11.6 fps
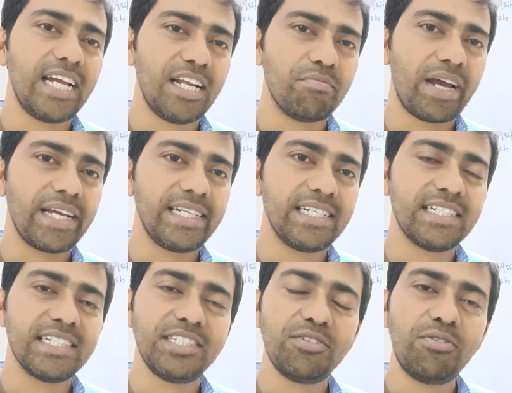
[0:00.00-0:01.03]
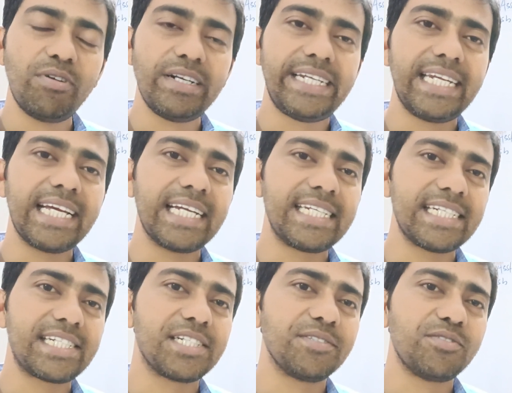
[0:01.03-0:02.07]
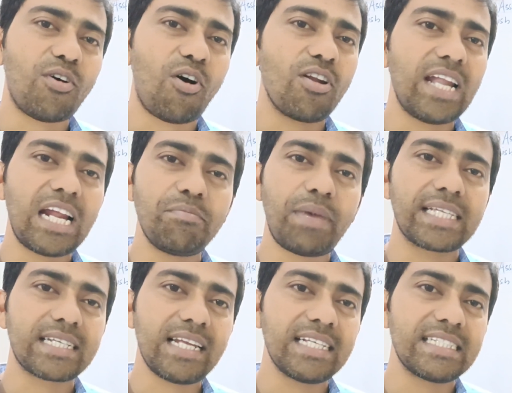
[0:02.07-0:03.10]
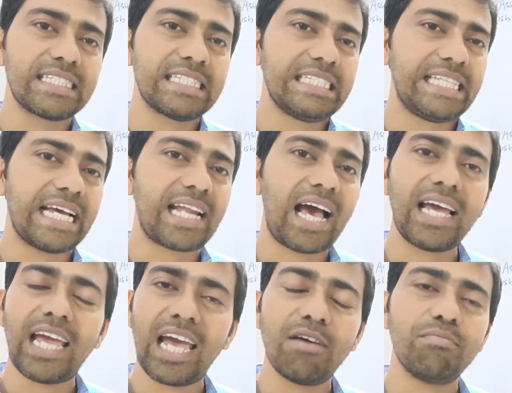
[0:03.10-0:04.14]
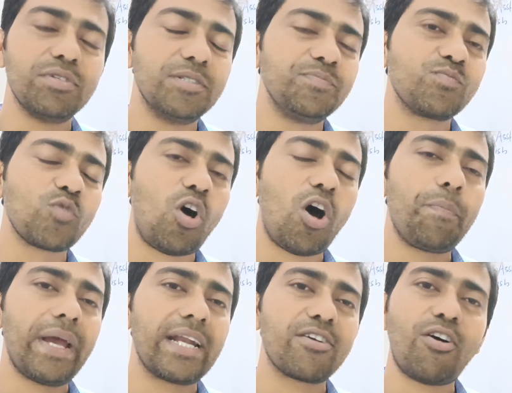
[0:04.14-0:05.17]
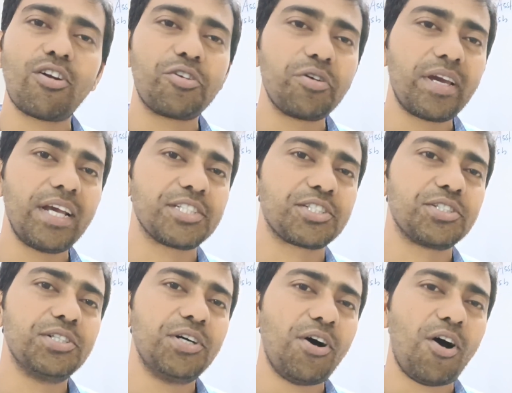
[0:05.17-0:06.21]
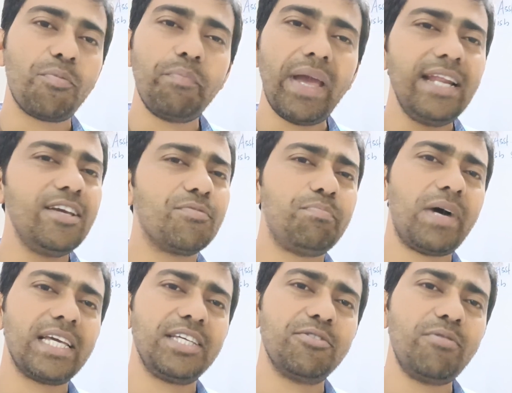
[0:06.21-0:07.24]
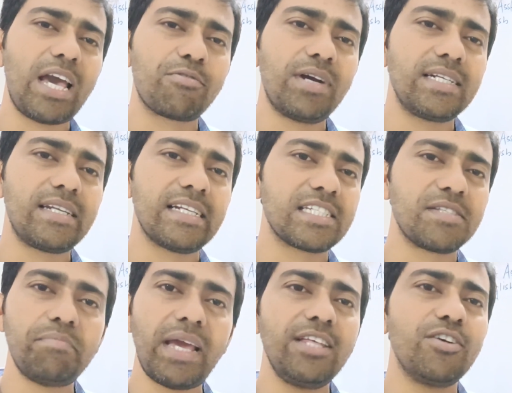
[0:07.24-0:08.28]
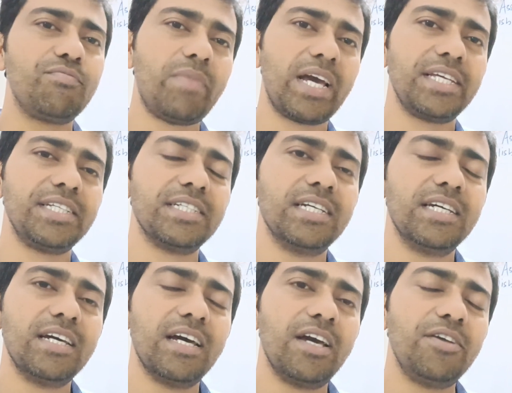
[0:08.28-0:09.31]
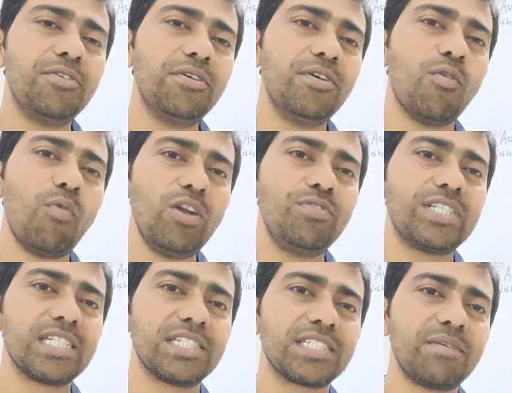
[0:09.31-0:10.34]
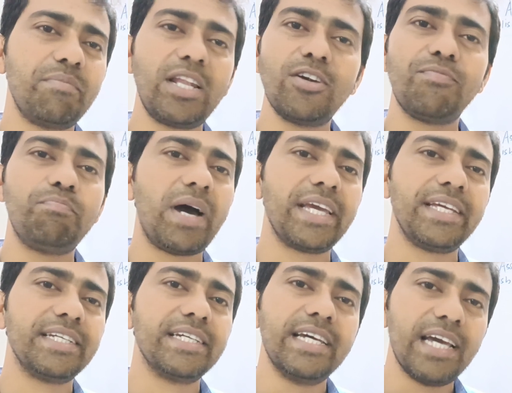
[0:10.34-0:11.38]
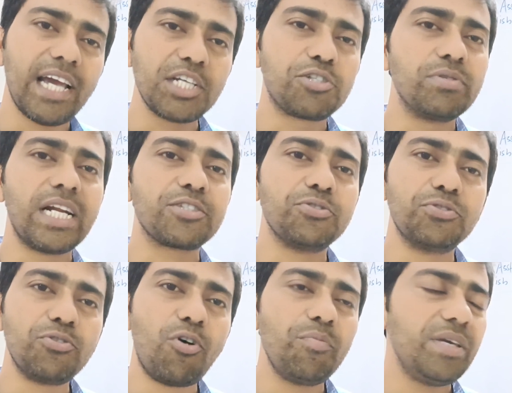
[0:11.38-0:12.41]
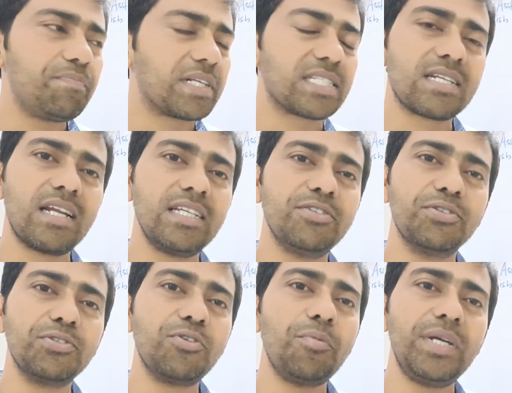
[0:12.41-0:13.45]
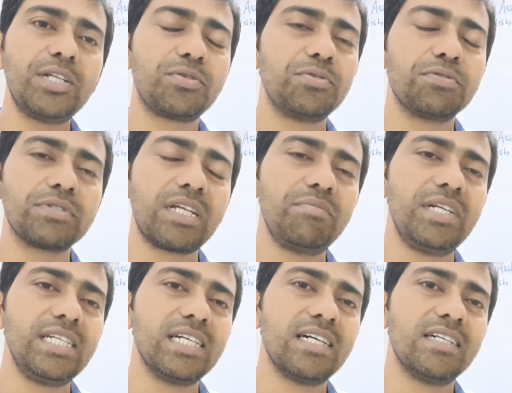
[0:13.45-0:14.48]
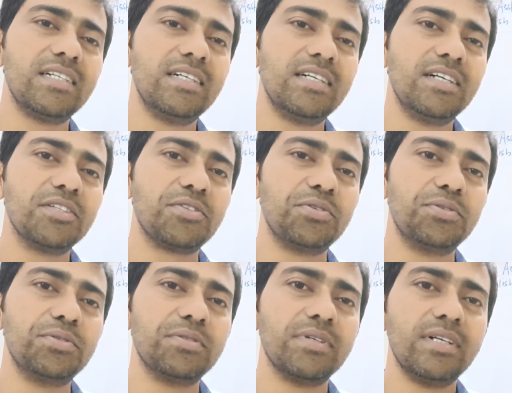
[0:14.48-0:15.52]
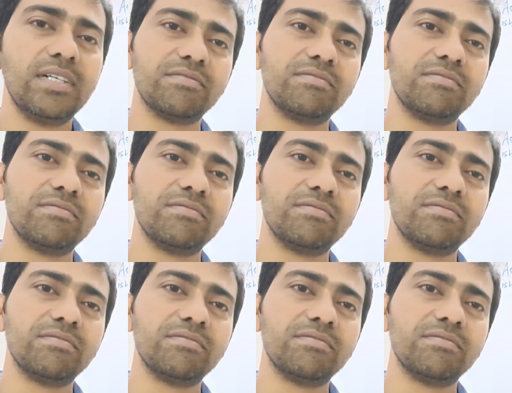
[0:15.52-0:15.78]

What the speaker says: in my dedicated online batch class that I have opened on request of many of my acquaintances, many of my well-wishers, many of my students who know me personally, who know me through social media, through